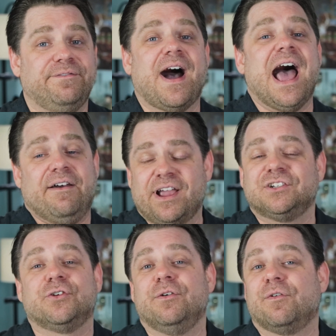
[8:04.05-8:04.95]
5. I can
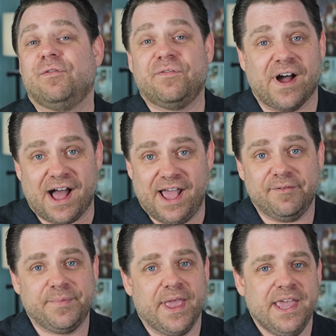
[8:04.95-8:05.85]
turn over 5.
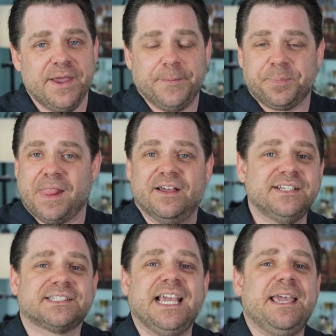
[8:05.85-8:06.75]
Now,
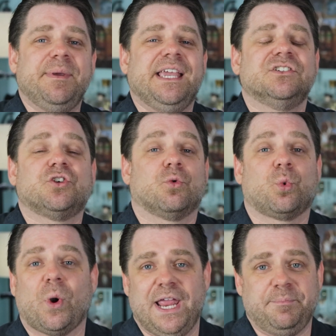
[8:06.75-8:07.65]
this game is
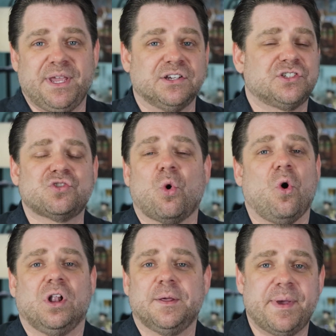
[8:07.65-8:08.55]
great because it's
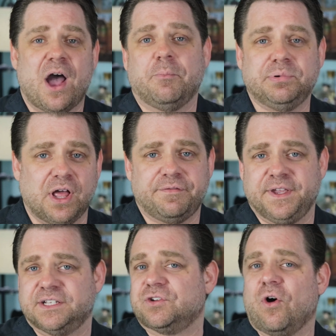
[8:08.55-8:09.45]
all about
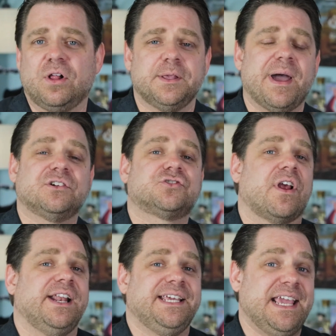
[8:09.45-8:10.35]
bluffing. It's all about
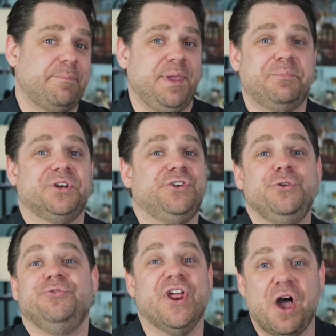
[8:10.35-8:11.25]
trying to get people to
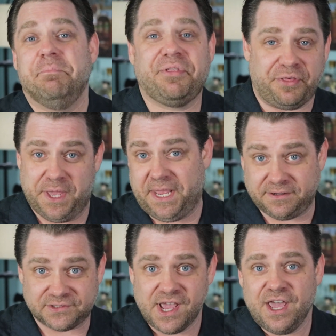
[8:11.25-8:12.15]
do dumb
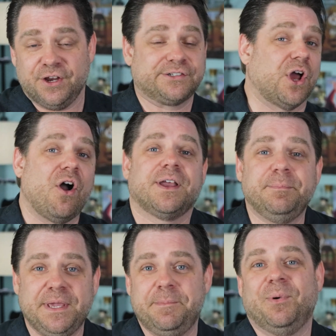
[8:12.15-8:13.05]
things. You're talking
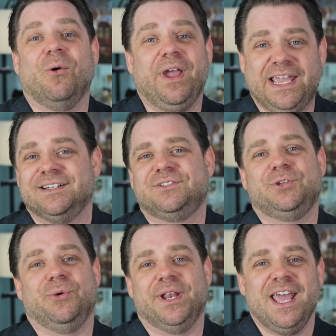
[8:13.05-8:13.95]
people
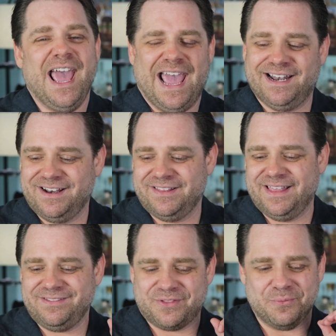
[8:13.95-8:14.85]
into it. And
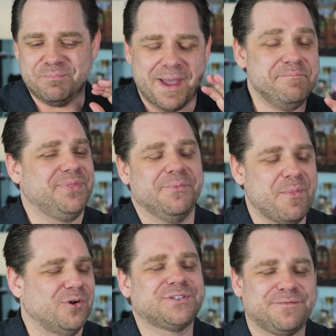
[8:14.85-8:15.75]
the
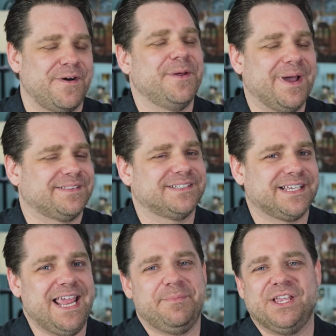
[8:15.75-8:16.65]
most fun about this
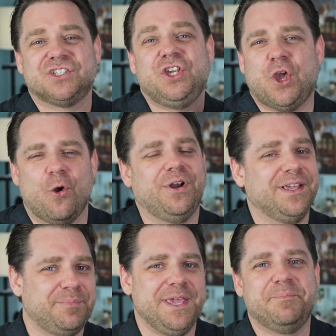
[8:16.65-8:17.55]
game is
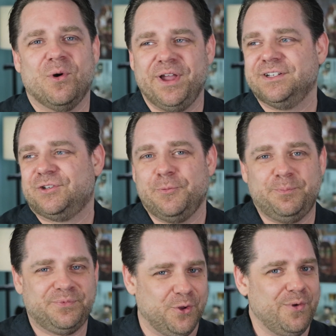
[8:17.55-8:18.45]
goading people into
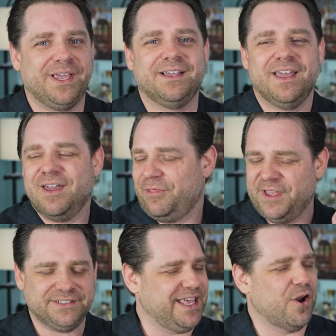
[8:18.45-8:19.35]
doing
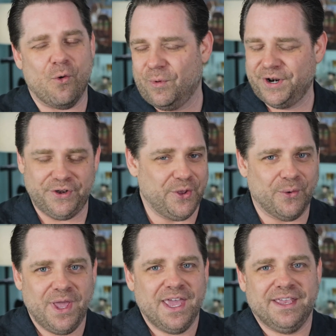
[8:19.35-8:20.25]
things they don't want to
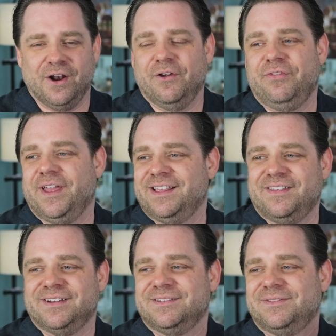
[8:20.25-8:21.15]
do. You know,
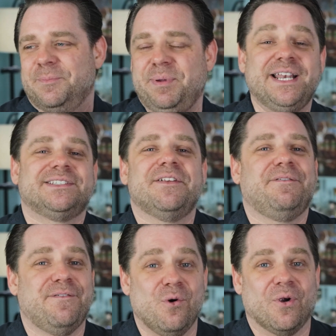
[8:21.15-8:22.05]
the bid is at
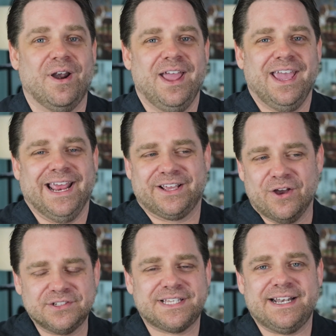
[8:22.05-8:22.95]
4 and it
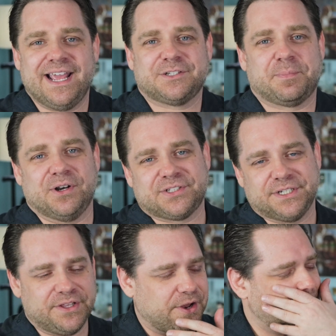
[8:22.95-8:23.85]
goes to that next person
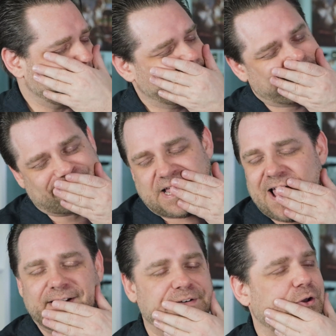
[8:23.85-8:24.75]
and they're like,
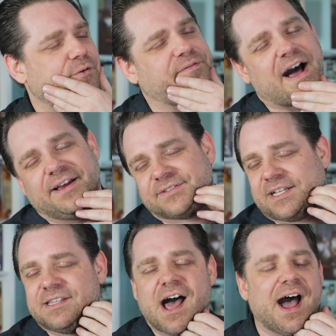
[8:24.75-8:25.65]
I don't know, 5's a
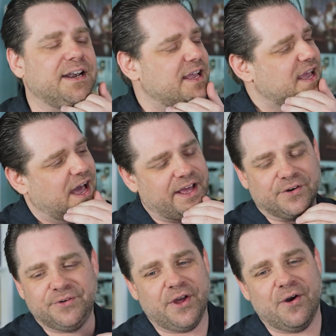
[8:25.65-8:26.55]
lot. I
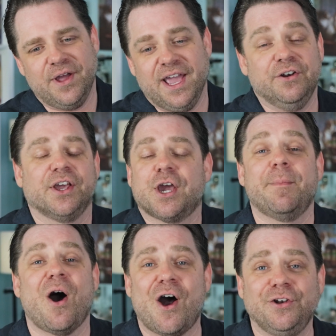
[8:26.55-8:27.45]
don't know. And you're like,
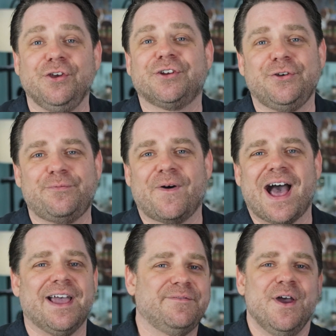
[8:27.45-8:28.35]
come on, you can do
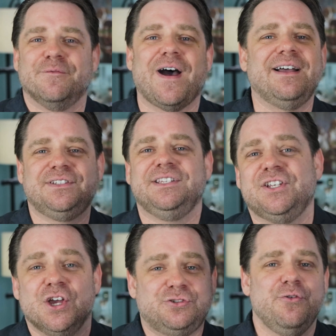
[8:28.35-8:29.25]
5. 5's
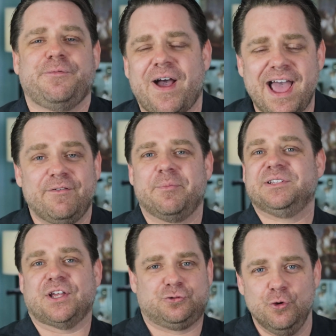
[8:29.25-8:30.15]
easy. Do 5.
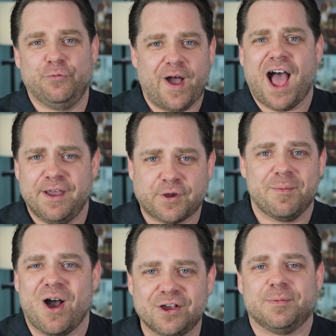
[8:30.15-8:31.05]
Everybody's like, do 5.
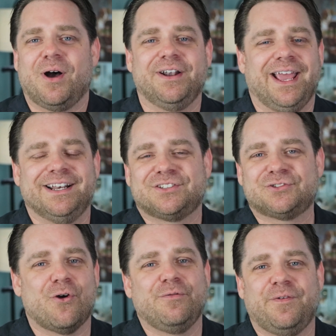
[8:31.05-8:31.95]
Come on, come on. And it's
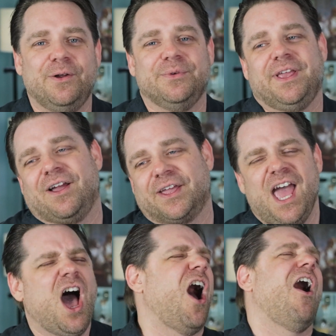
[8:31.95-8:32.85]
so fun when they go like,
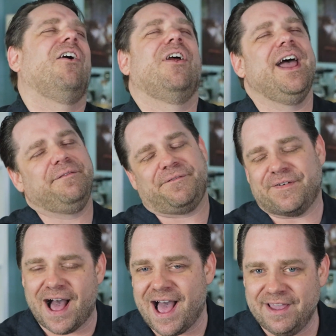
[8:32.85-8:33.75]
all right,
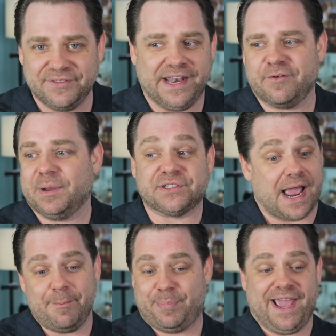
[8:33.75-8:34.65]
5. And then everybody's like,
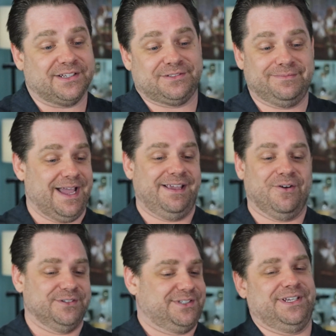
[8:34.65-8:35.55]
I'm passing. I ain't
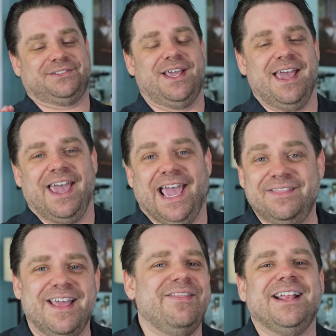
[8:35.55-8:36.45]
going to 6.
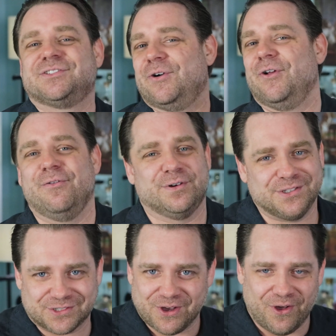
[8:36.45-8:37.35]
And then they turn over a
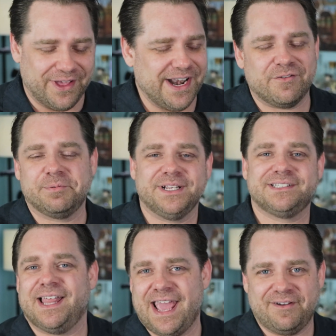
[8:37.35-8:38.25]
skull and everybody's
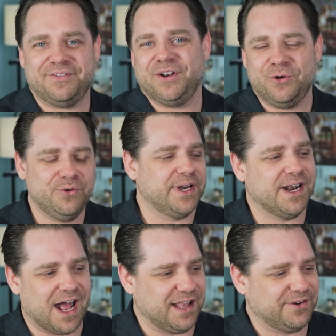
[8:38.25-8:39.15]
laughing and hooting and
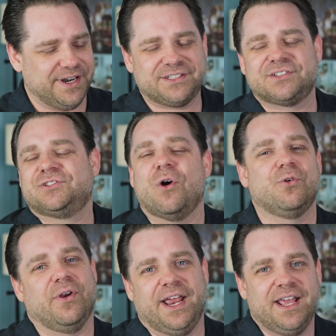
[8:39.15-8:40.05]
hollering. It's so
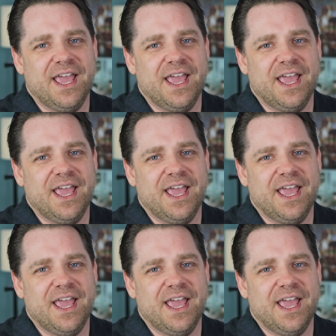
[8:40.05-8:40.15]
great.